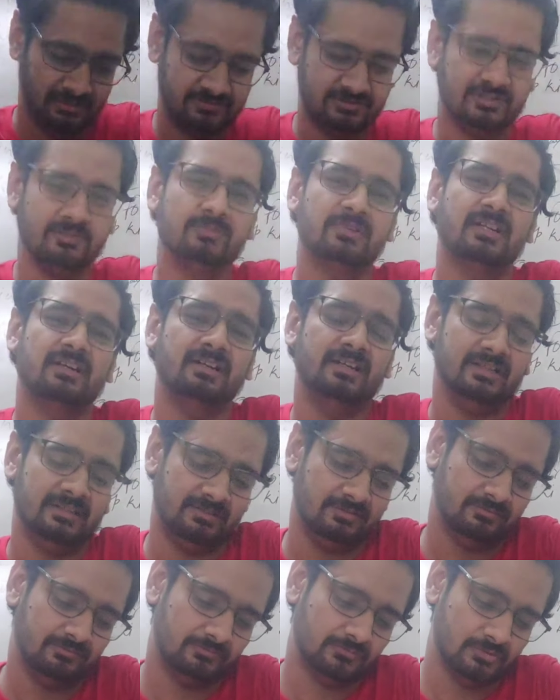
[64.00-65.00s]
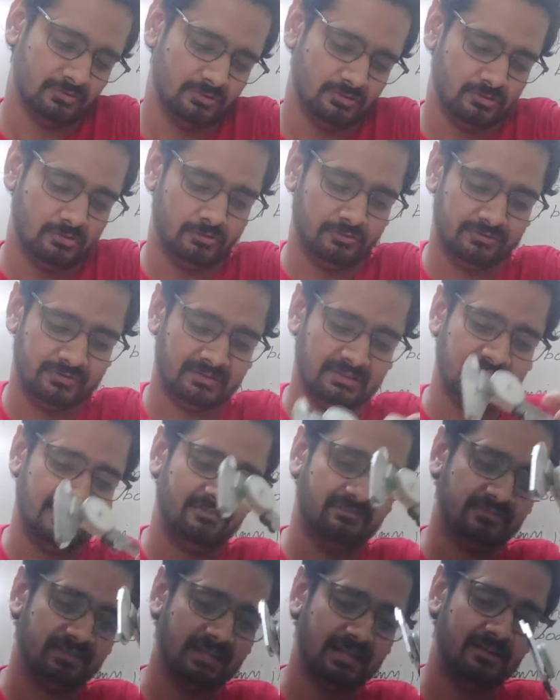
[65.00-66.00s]
Similarly, on the
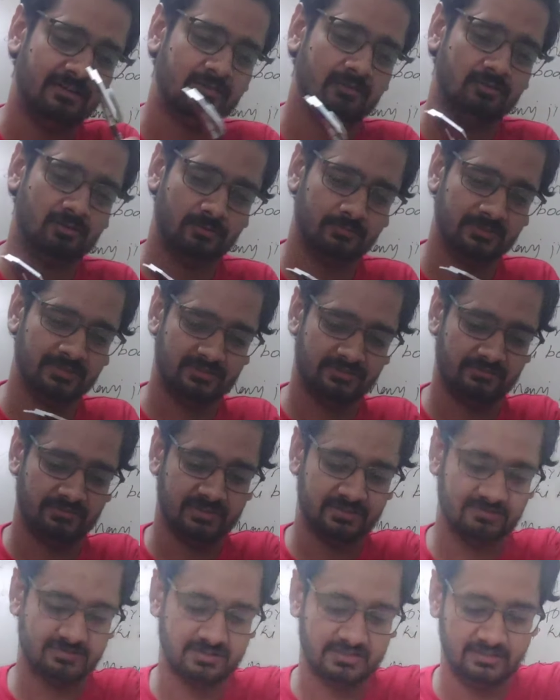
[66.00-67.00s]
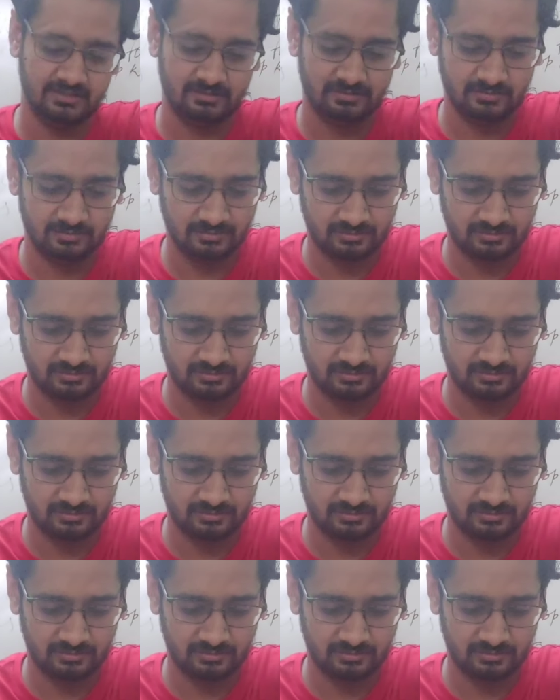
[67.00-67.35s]
left side of this face shield,